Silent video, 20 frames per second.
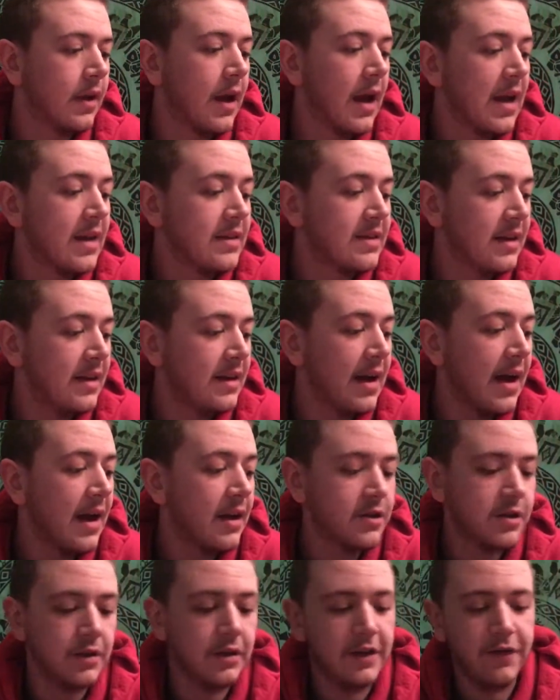I did
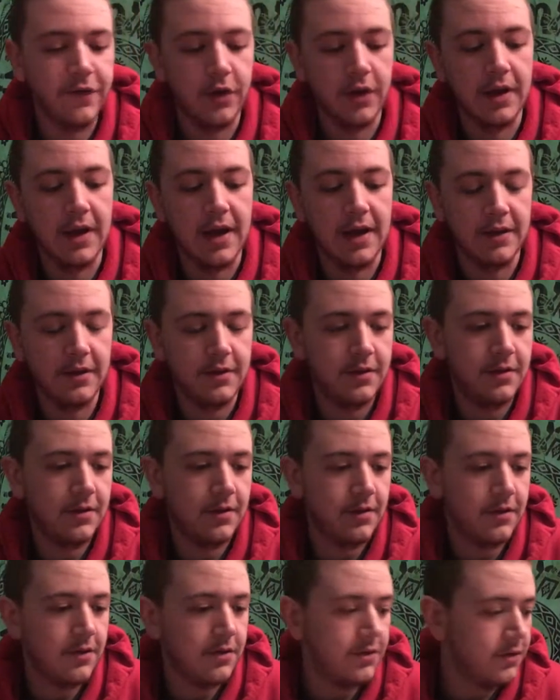actually forget
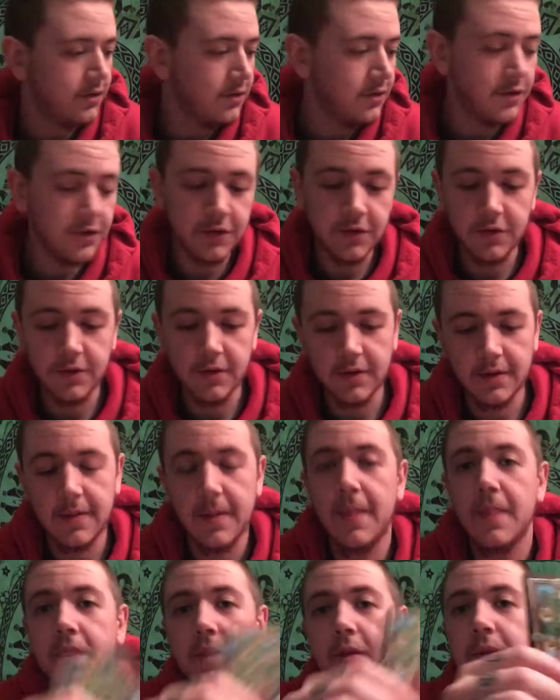to do
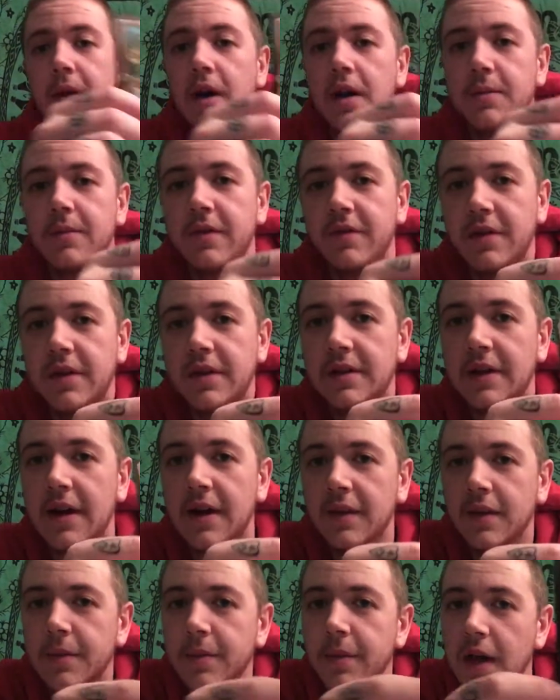the bottom of the
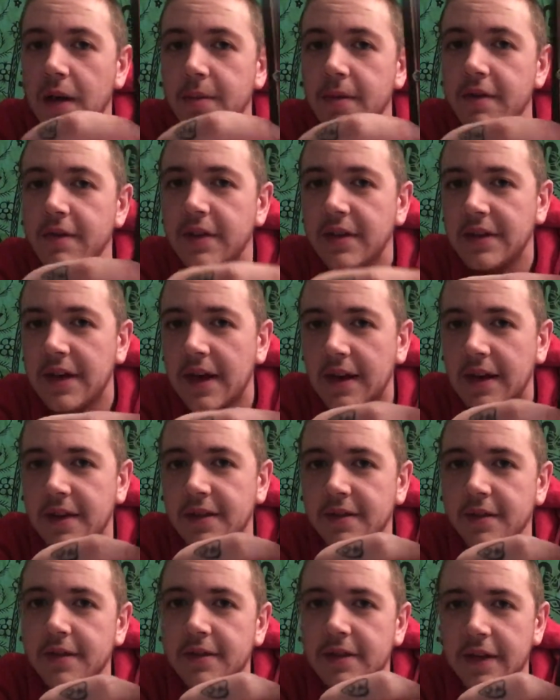deck. The bottom of the deck
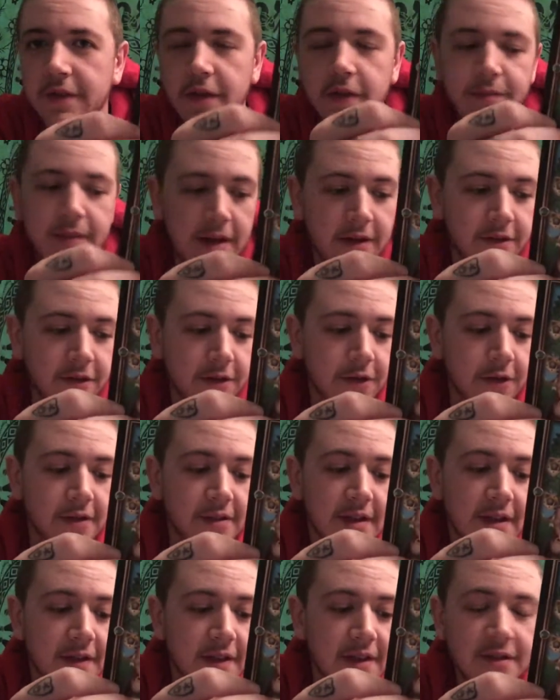is the Seven of Pentacles,
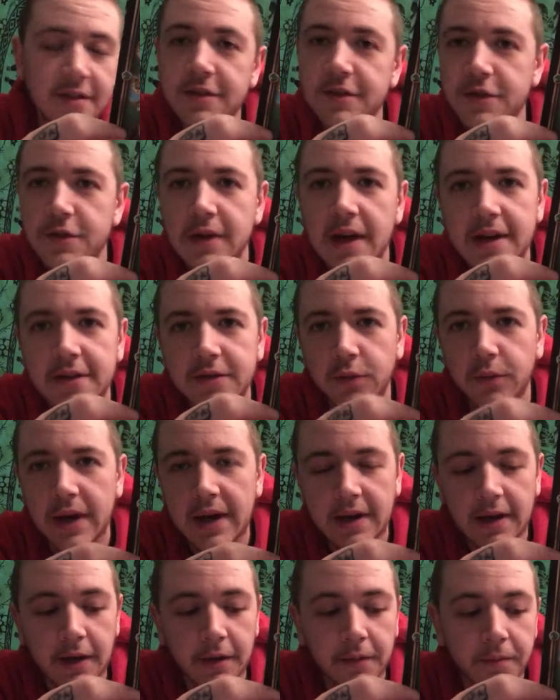and this is you guys
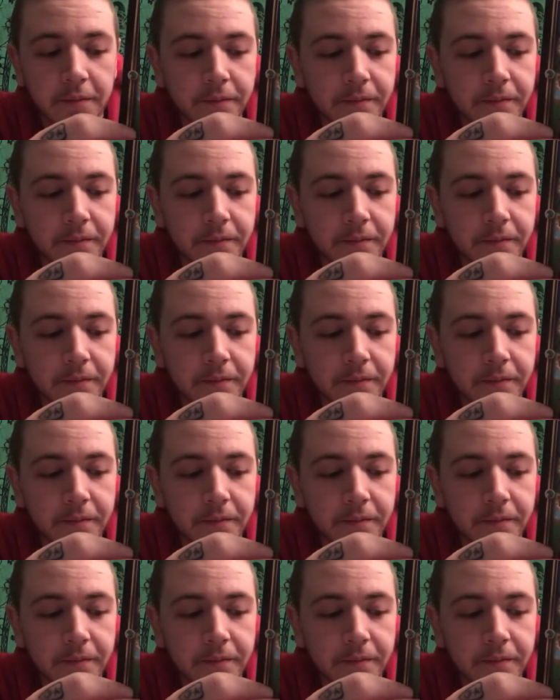waiting.